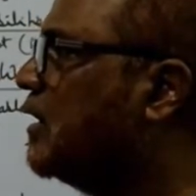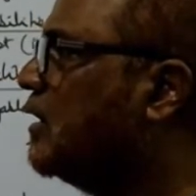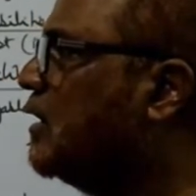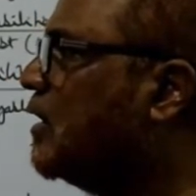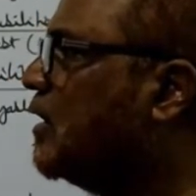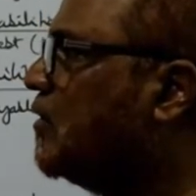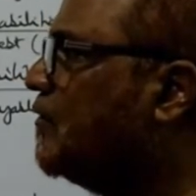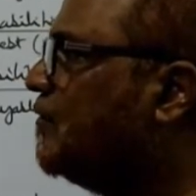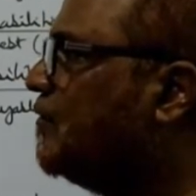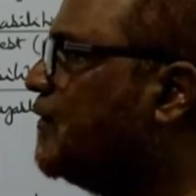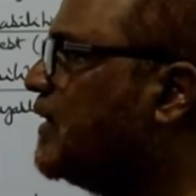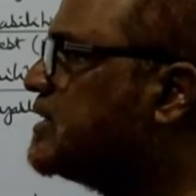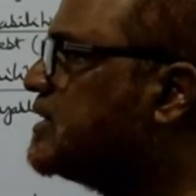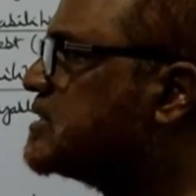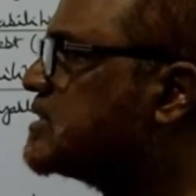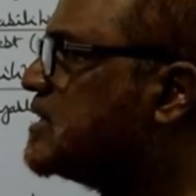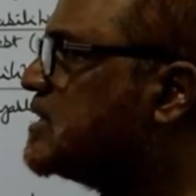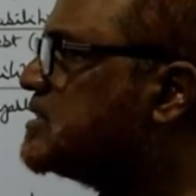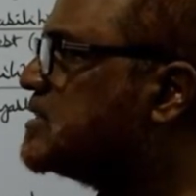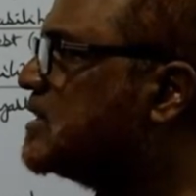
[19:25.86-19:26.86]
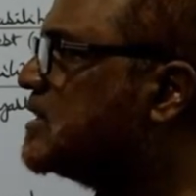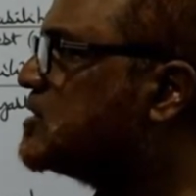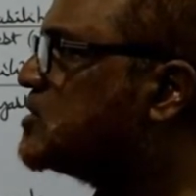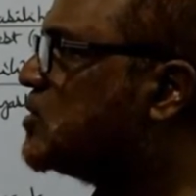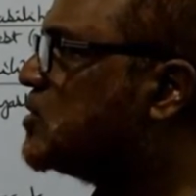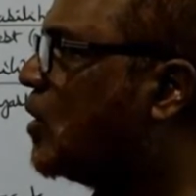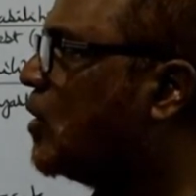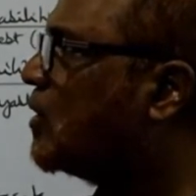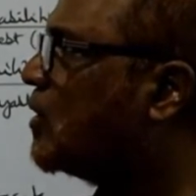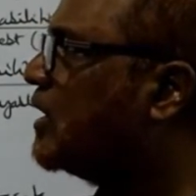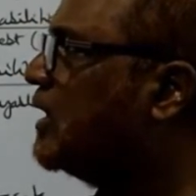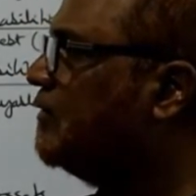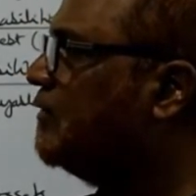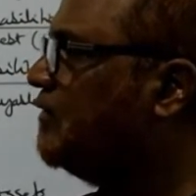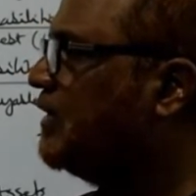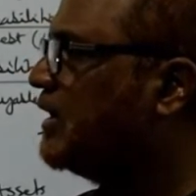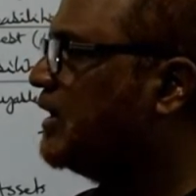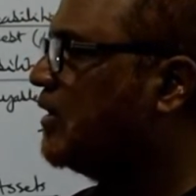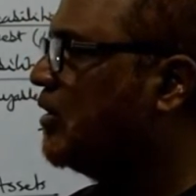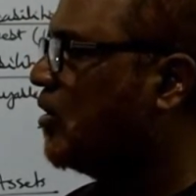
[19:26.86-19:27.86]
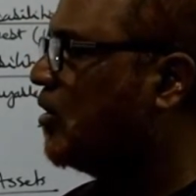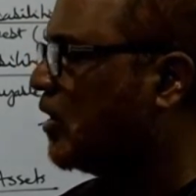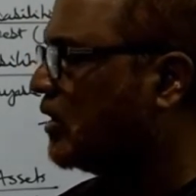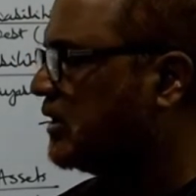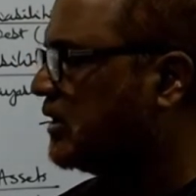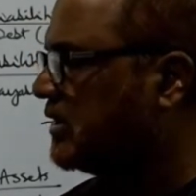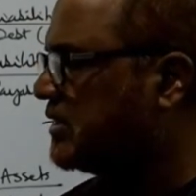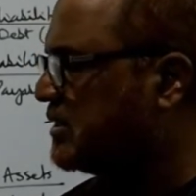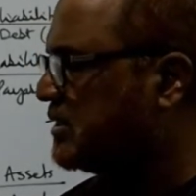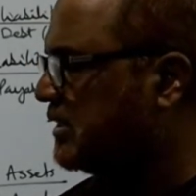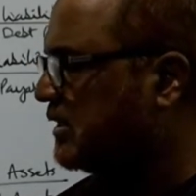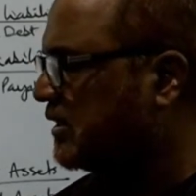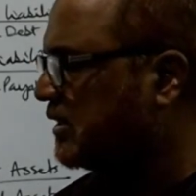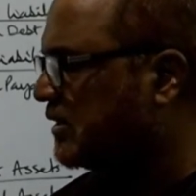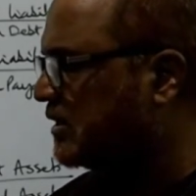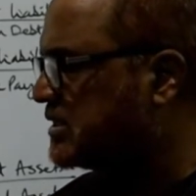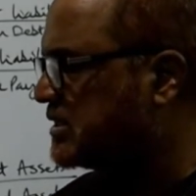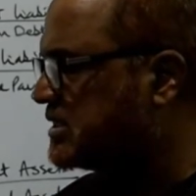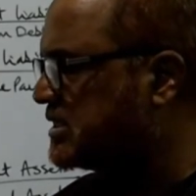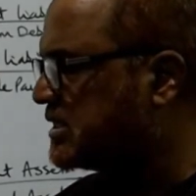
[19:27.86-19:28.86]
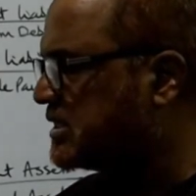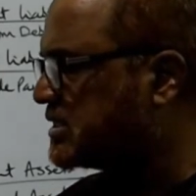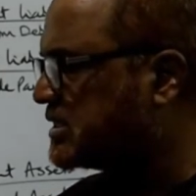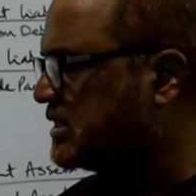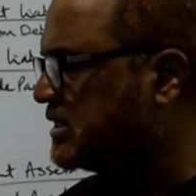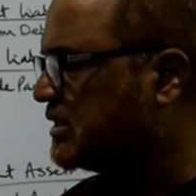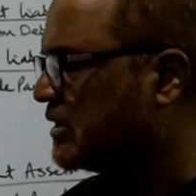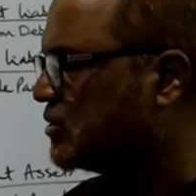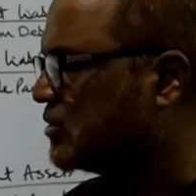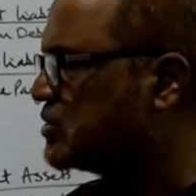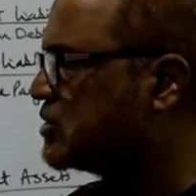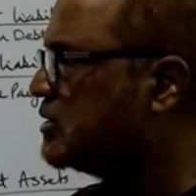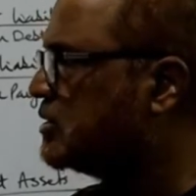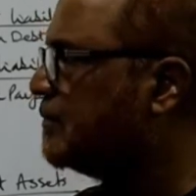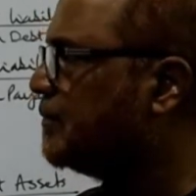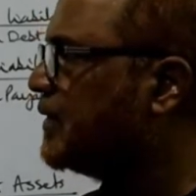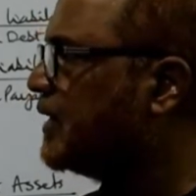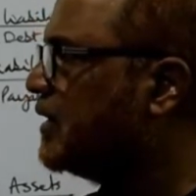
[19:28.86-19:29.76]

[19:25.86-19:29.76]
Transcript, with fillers: Now fixed assets already we got it here 60,000.